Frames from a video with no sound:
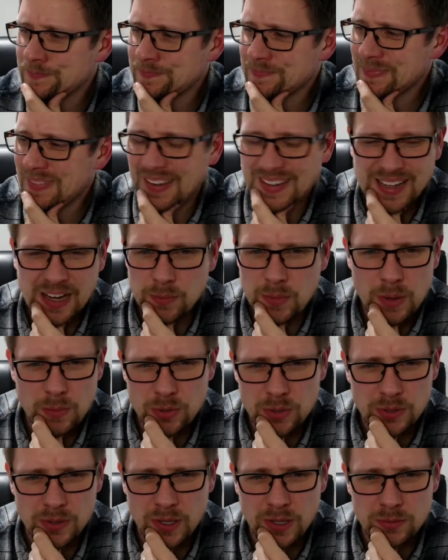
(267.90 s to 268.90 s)
I can't remember
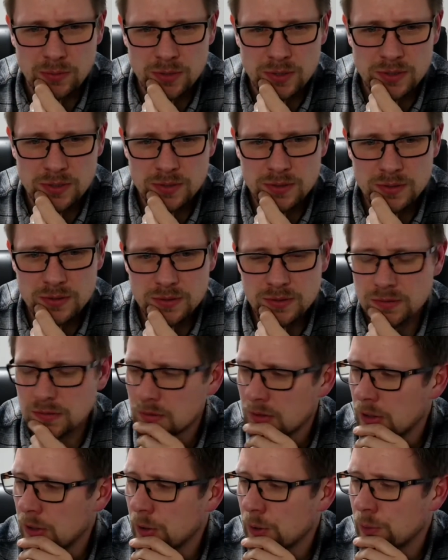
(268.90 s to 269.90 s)
who that was,
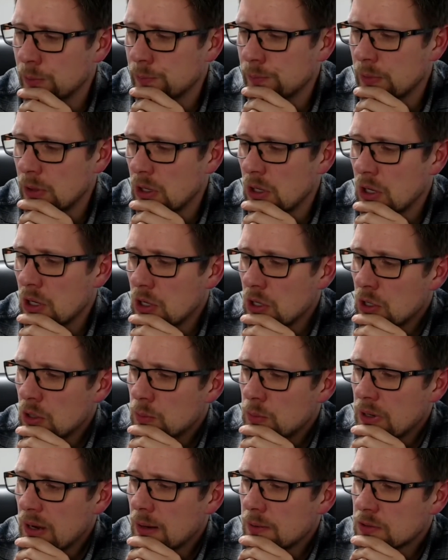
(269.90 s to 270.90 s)
but
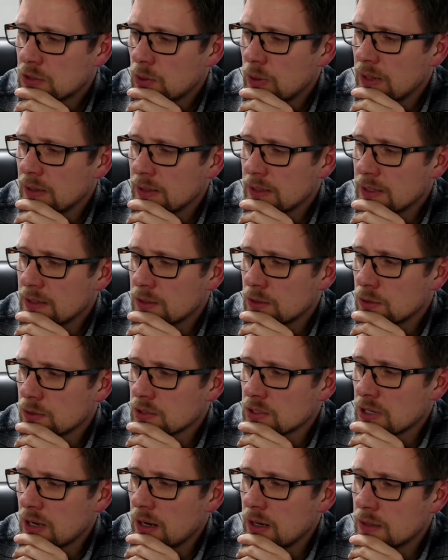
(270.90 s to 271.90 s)
yeah, I was quite like the whole
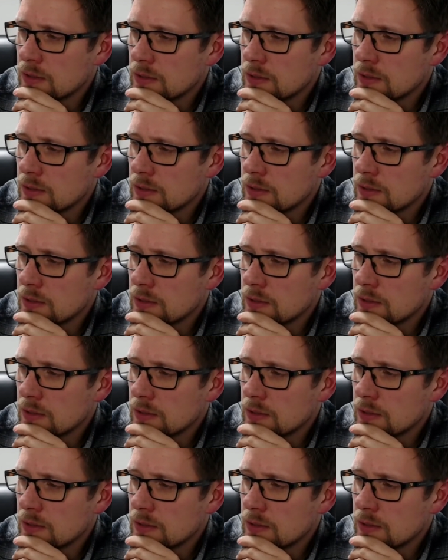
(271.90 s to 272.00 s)
set.